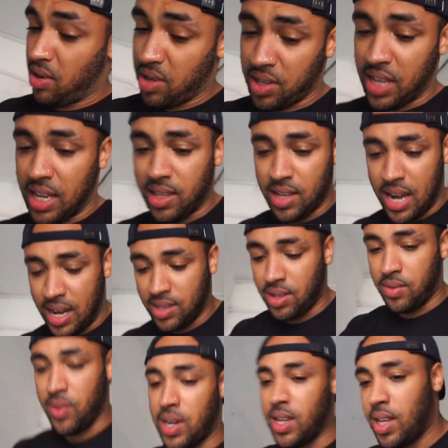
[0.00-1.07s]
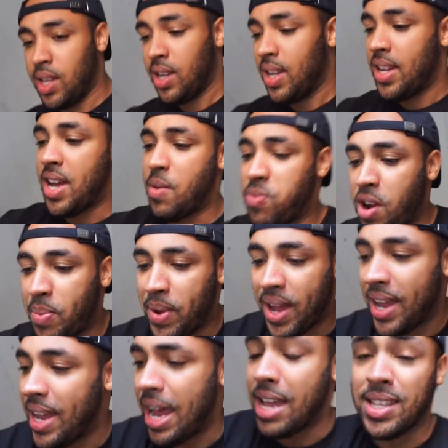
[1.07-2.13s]
like I said, today is not really a
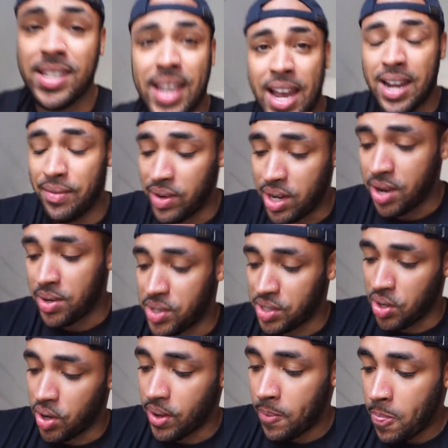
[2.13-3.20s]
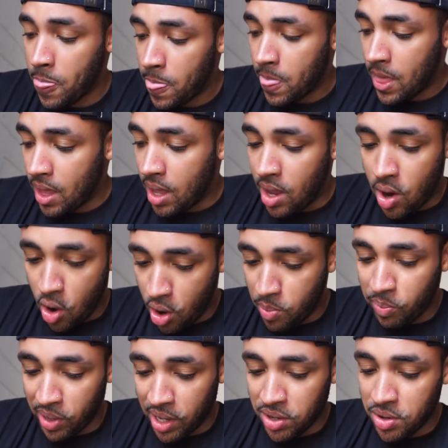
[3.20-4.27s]
proper entertaining video. It's just like
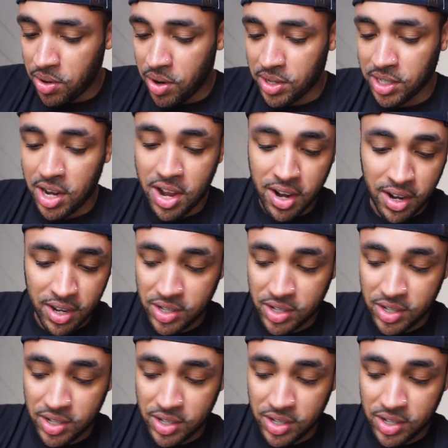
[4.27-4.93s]
I'm bringing you guys along